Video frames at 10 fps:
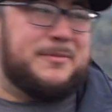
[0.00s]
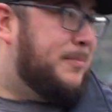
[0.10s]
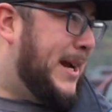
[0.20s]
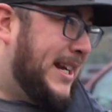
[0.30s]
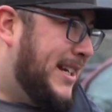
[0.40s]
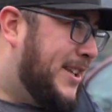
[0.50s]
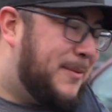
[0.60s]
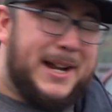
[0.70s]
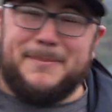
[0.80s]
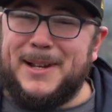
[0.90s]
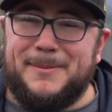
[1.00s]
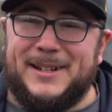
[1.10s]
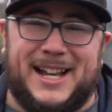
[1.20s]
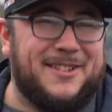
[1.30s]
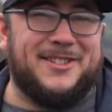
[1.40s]
becking on the ramp maybe,
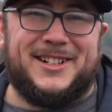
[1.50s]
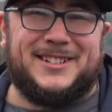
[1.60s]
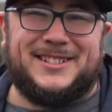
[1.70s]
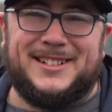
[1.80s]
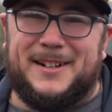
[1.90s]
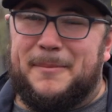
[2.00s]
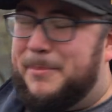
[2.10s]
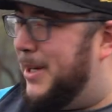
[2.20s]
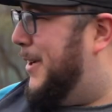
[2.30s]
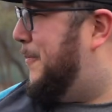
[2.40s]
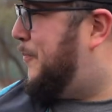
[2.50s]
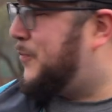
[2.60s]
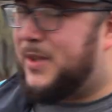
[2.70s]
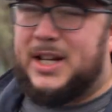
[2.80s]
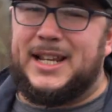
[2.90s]
I don't know. But
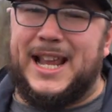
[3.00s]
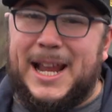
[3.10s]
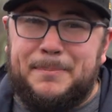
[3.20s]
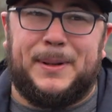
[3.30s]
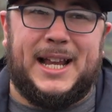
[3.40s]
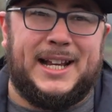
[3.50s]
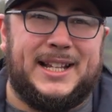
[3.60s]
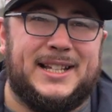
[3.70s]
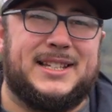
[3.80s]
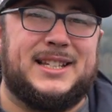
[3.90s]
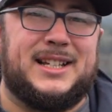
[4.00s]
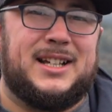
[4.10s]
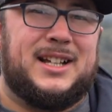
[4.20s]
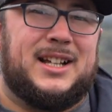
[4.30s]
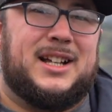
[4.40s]
game plan is
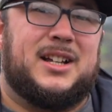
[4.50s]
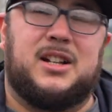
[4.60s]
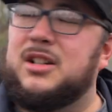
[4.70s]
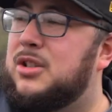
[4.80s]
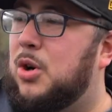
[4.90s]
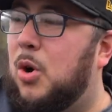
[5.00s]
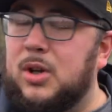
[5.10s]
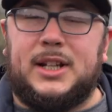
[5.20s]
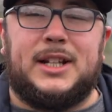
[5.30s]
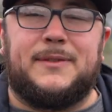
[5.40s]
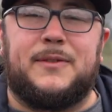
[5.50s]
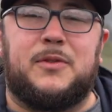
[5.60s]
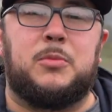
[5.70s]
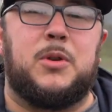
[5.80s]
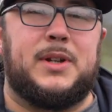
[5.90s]
totally different
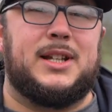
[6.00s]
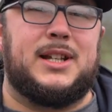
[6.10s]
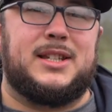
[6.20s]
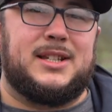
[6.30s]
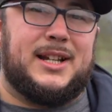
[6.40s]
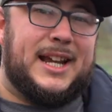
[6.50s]
from what we did yesterday.